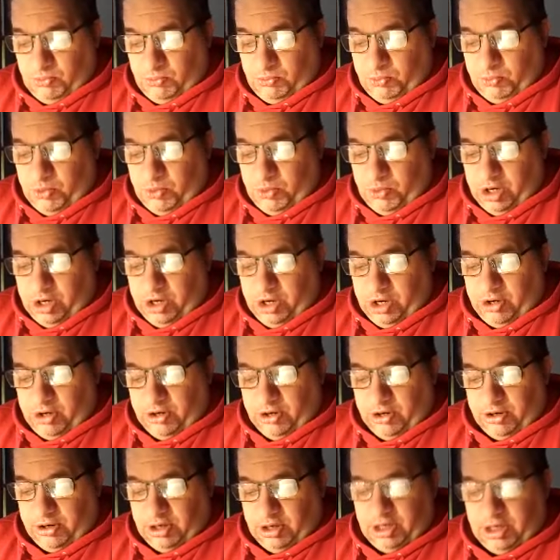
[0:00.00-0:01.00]

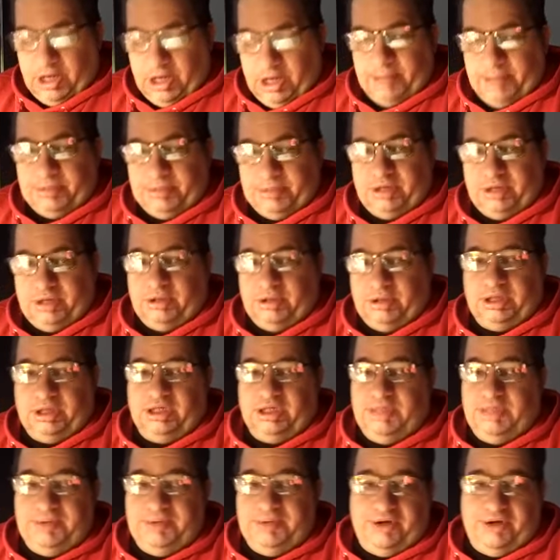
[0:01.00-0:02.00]
where I'm like, oh, I
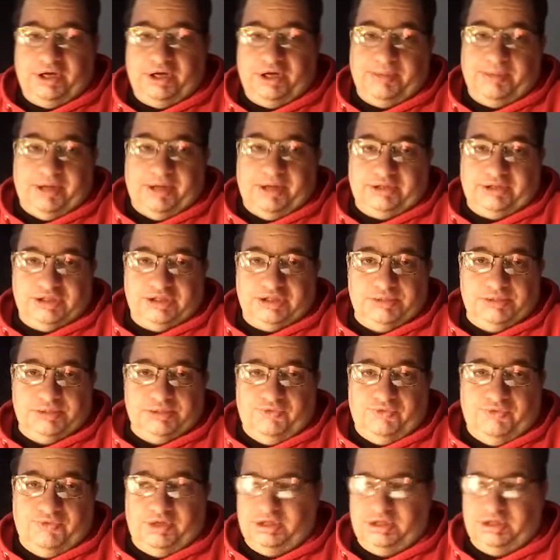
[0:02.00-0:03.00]
keep hearing about this
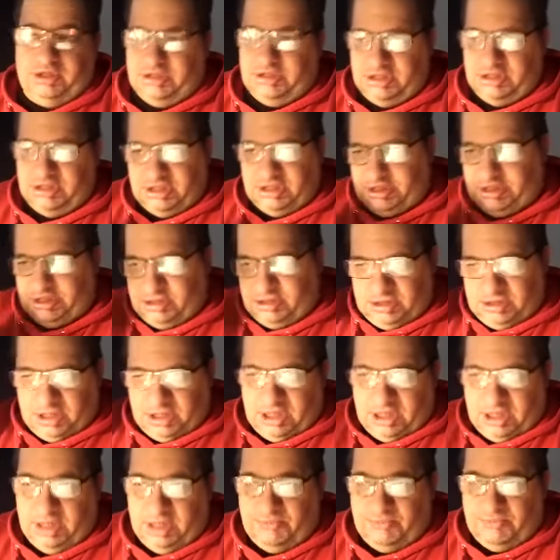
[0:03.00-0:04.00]
movie. It's just, they
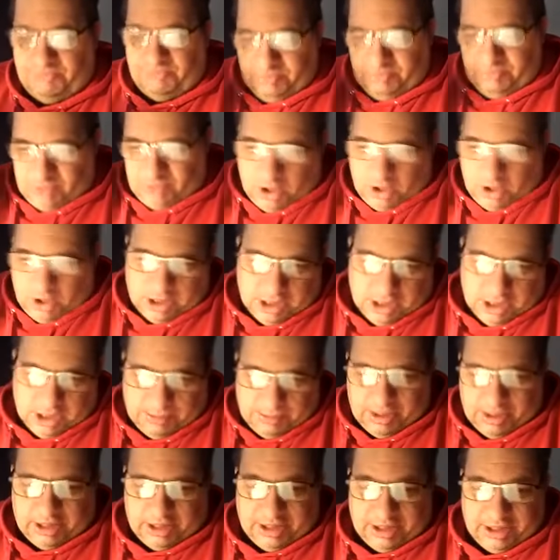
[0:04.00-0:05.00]
keep talking
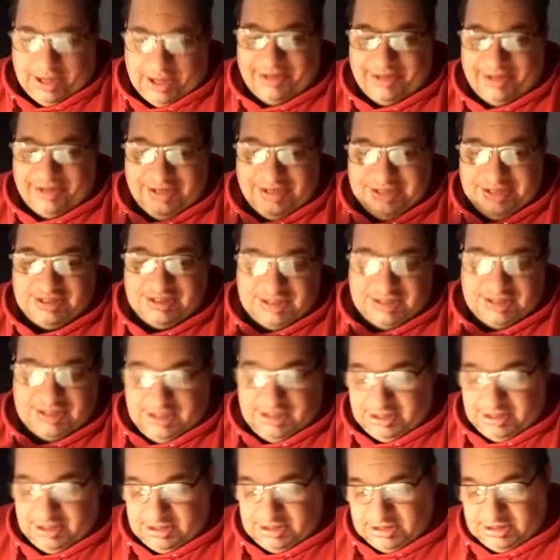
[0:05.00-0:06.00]
about it. I need to see
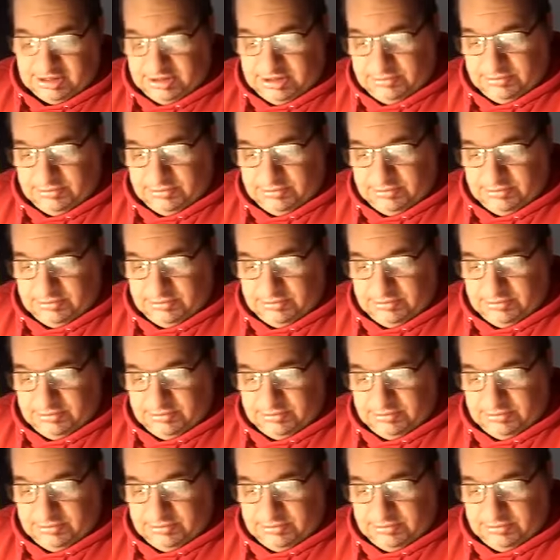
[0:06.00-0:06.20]
this.